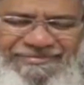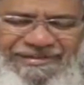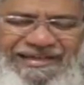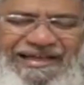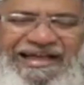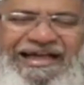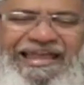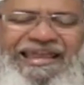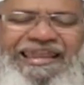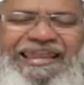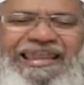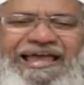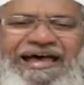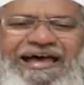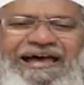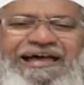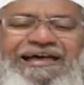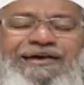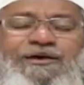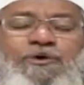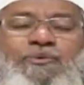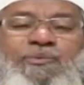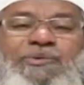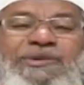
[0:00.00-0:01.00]
Allah
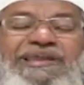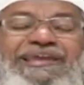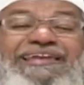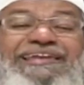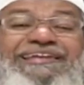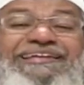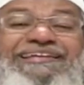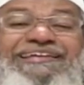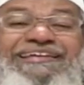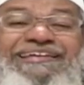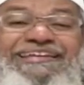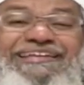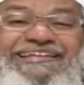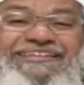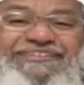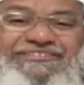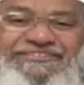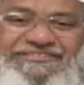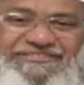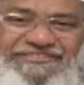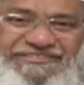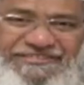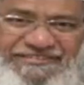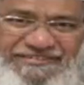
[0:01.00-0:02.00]
will
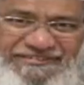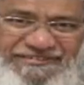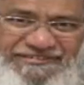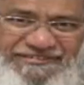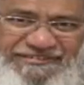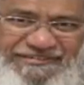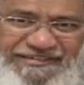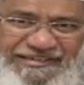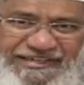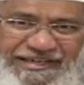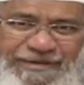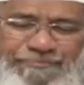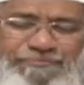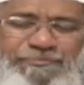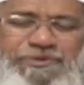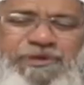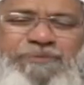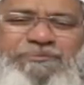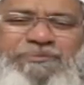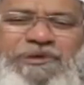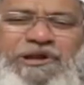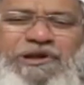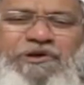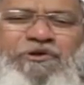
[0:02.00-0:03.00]
increase.
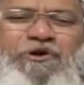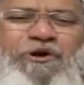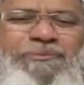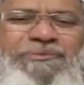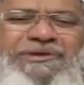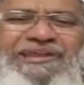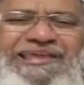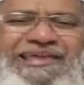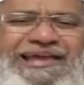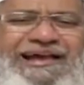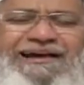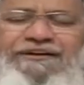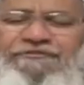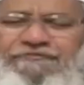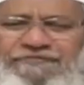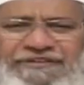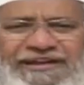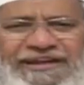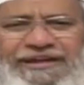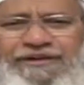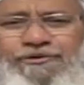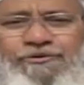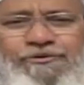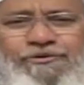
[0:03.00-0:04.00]
People normally are
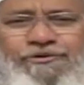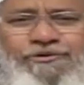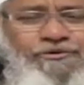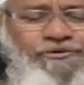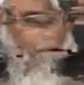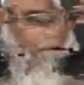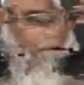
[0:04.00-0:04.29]
afraid, oh,